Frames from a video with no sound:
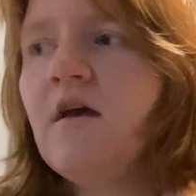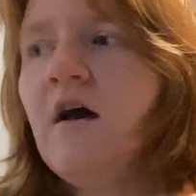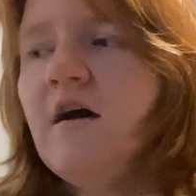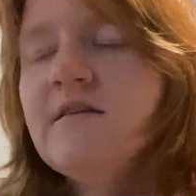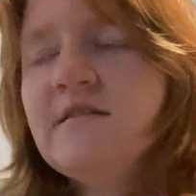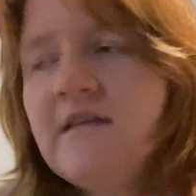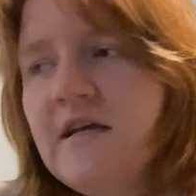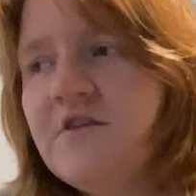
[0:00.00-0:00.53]

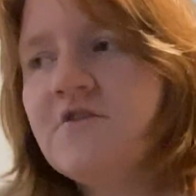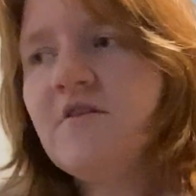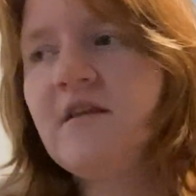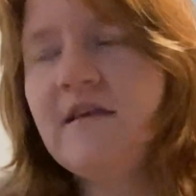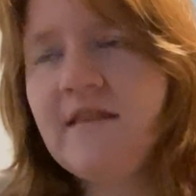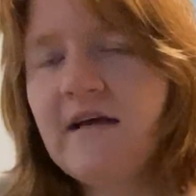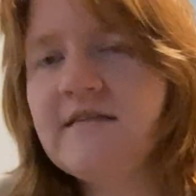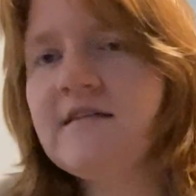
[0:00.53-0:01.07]

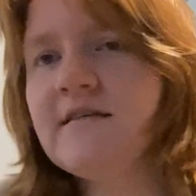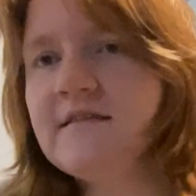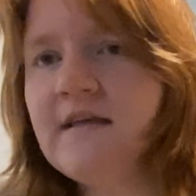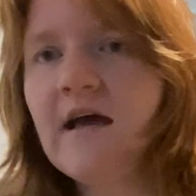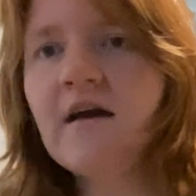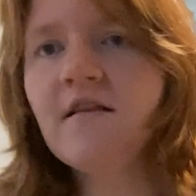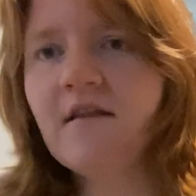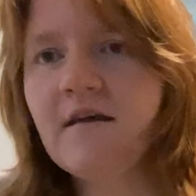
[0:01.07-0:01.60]
essentially that's
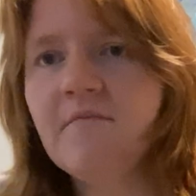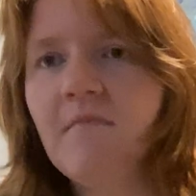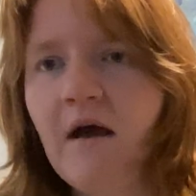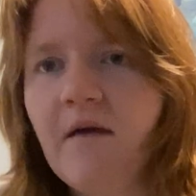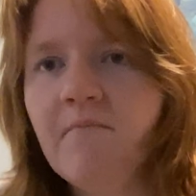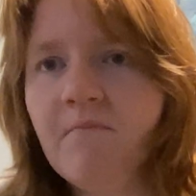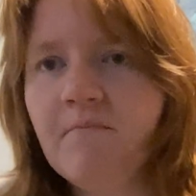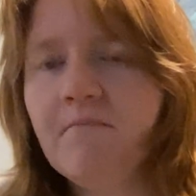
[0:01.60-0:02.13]
exactly
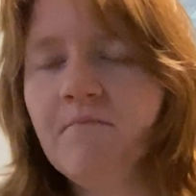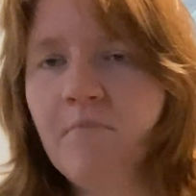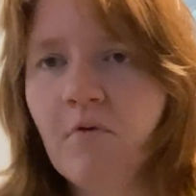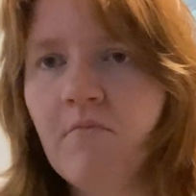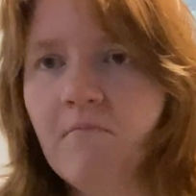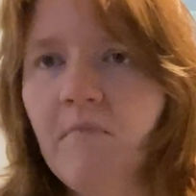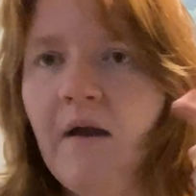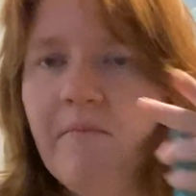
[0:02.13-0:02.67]

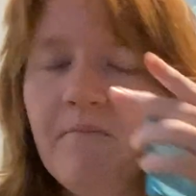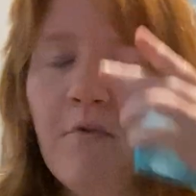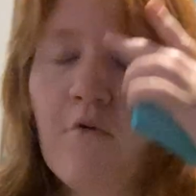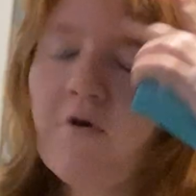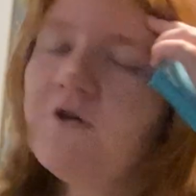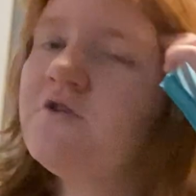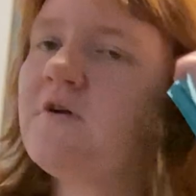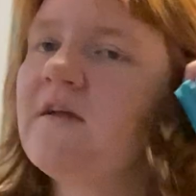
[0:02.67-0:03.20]
my
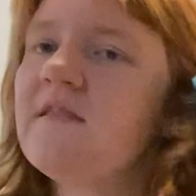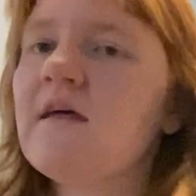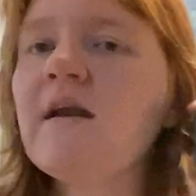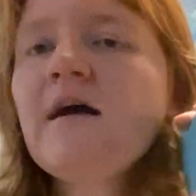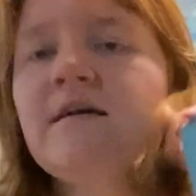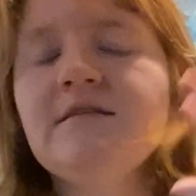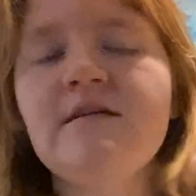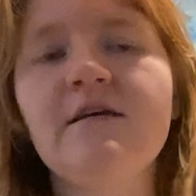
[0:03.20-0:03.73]
portrait that
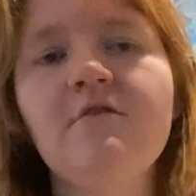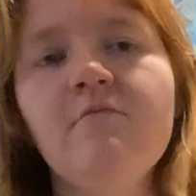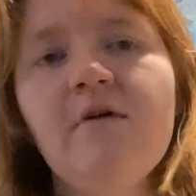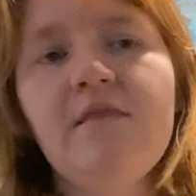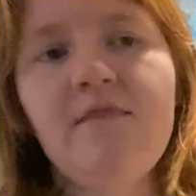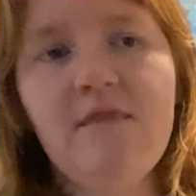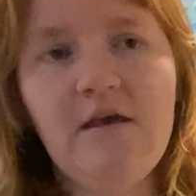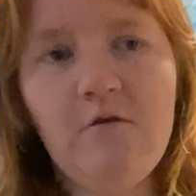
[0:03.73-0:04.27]
I did
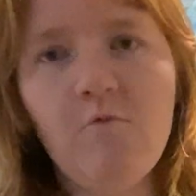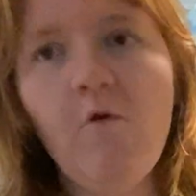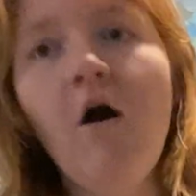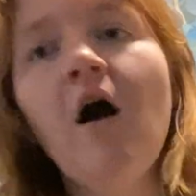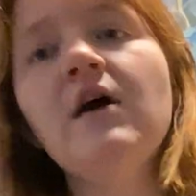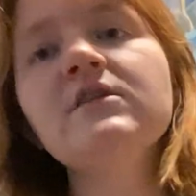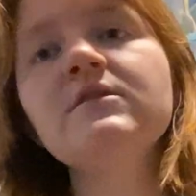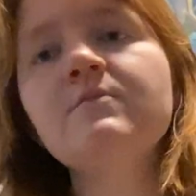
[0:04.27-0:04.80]
with the
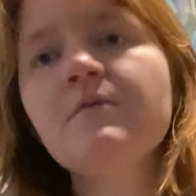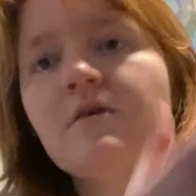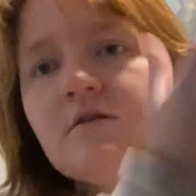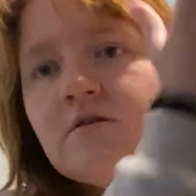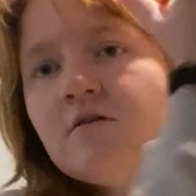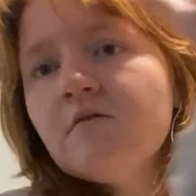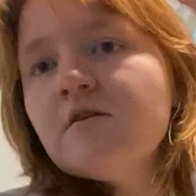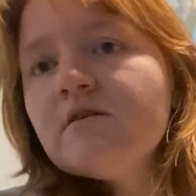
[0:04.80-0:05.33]
wasp.
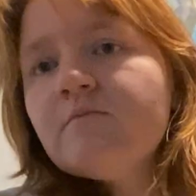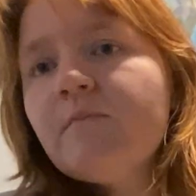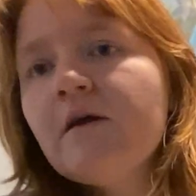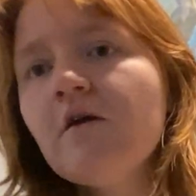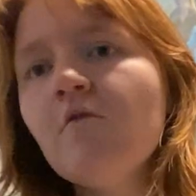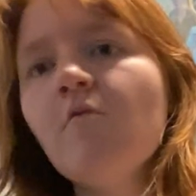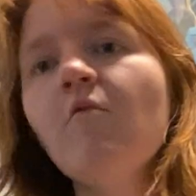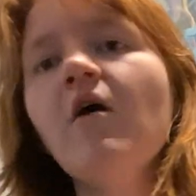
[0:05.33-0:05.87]
So this
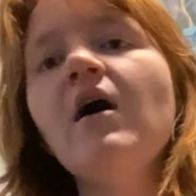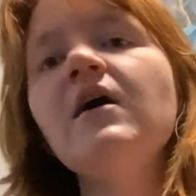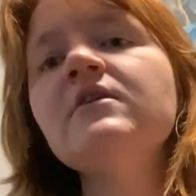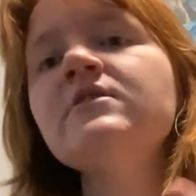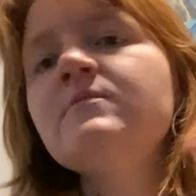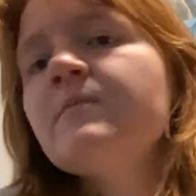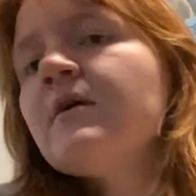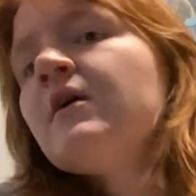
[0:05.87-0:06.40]
big
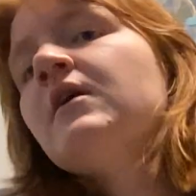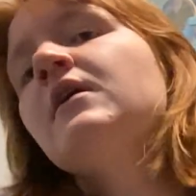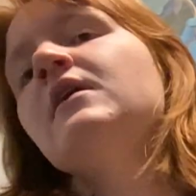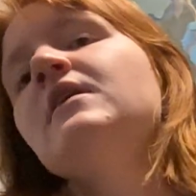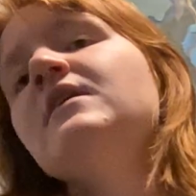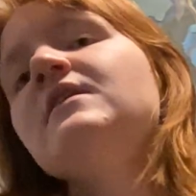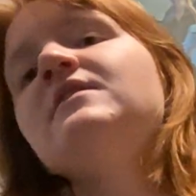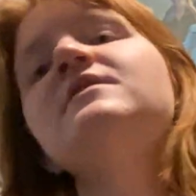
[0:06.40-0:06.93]
wasp
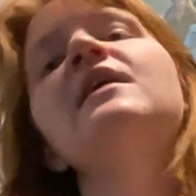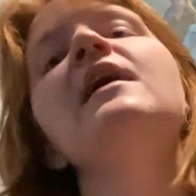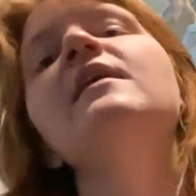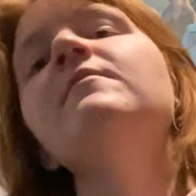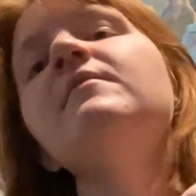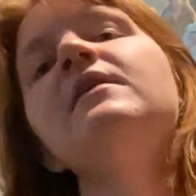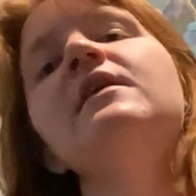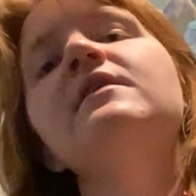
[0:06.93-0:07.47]
is
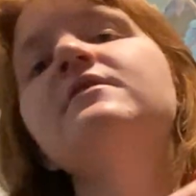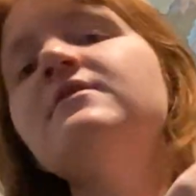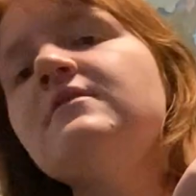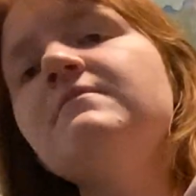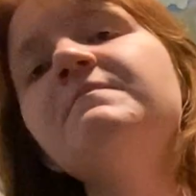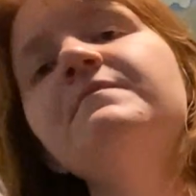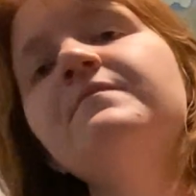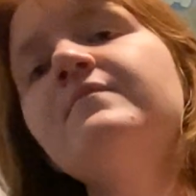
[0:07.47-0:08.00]
aiming its
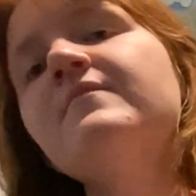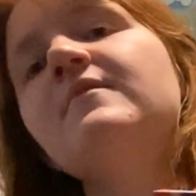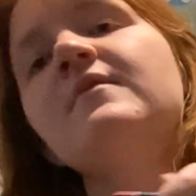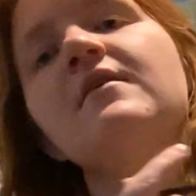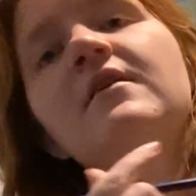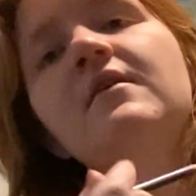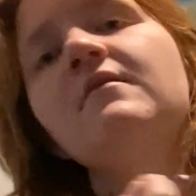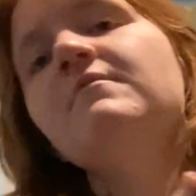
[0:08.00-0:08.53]

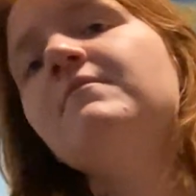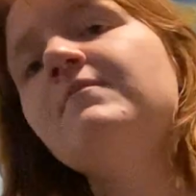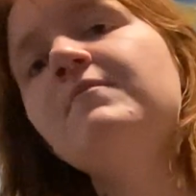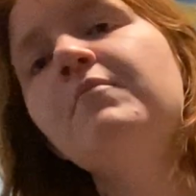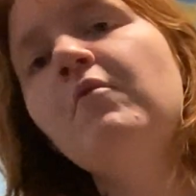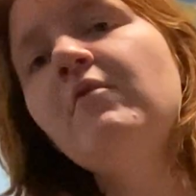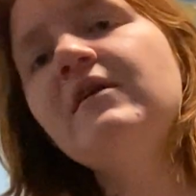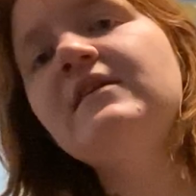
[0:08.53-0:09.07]

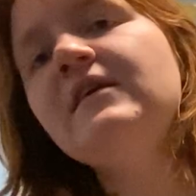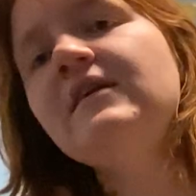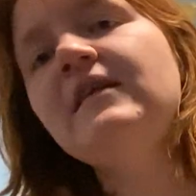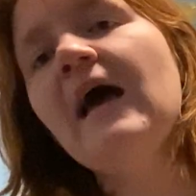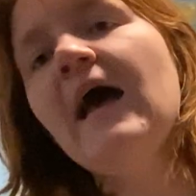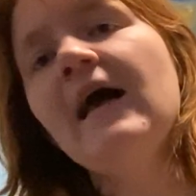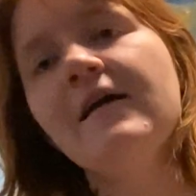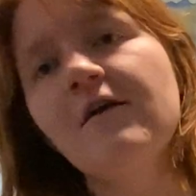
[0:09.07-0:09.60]
pointy
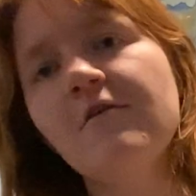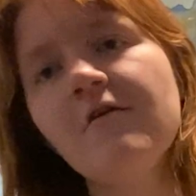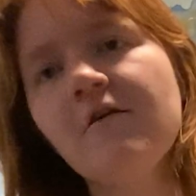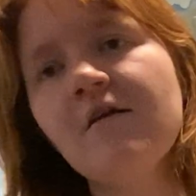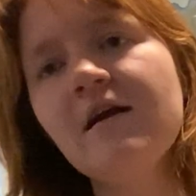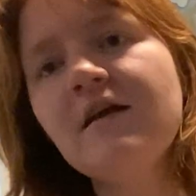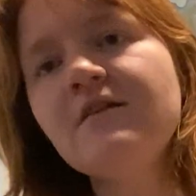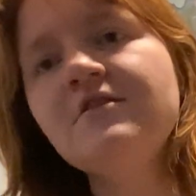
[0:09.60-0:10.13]

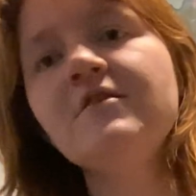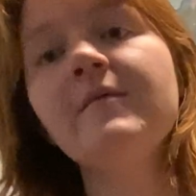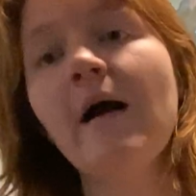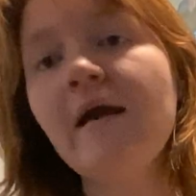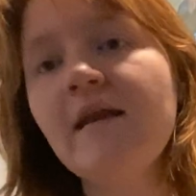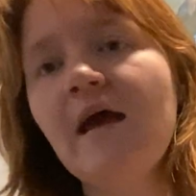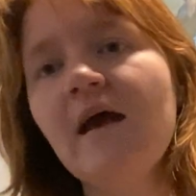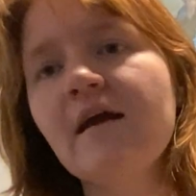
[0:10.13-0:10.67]
dagger into
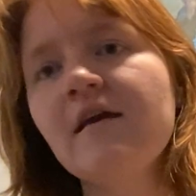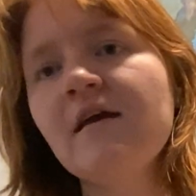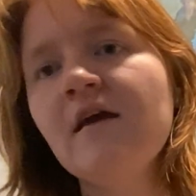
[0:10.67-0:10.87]
my neck.